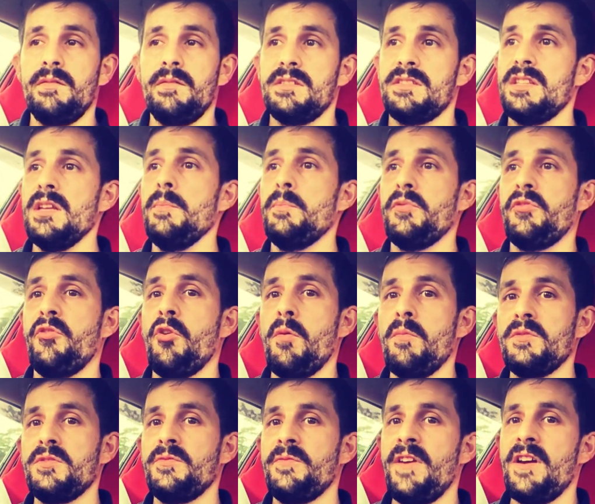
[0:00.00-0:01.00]
still
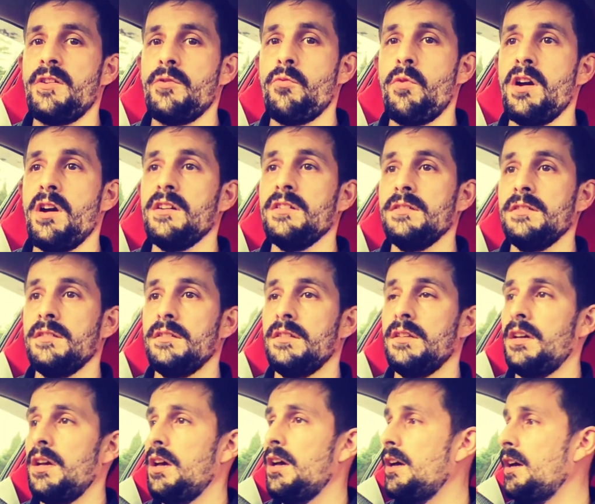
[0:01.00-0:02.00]
performs very well,
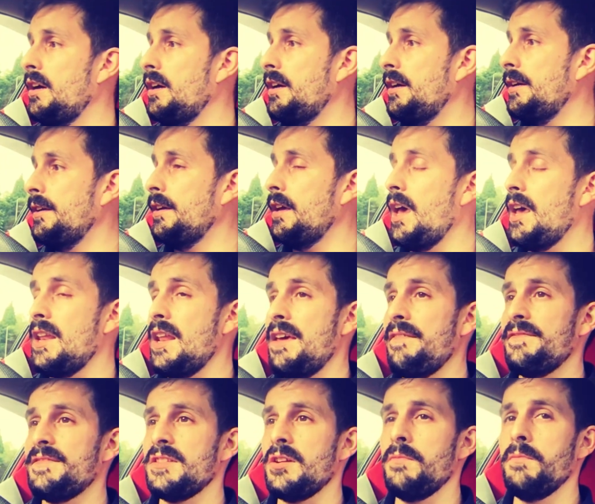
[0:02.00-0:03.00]
and
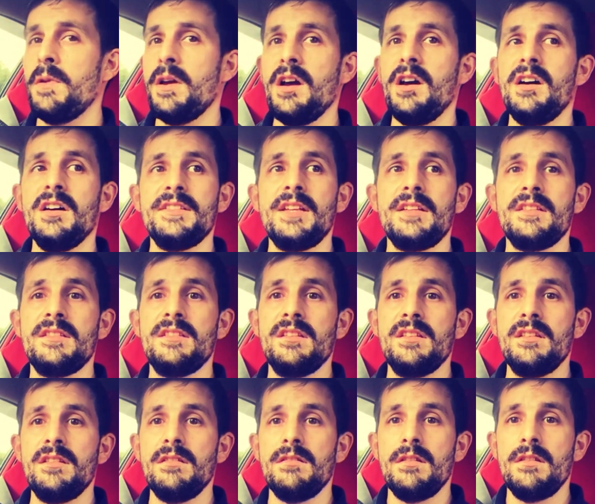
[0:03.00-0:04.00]
have some cars that
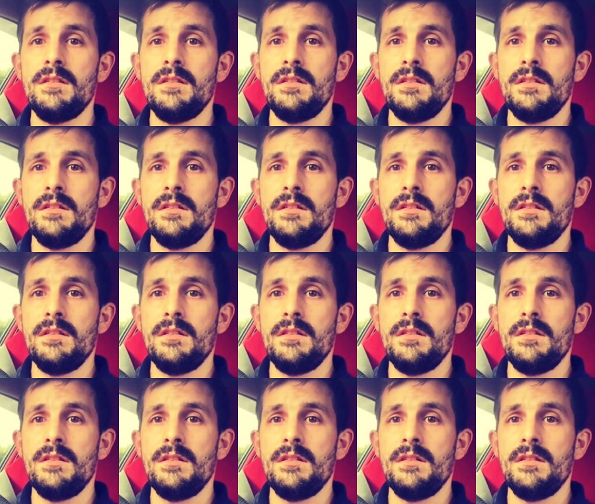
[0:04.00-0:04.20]
the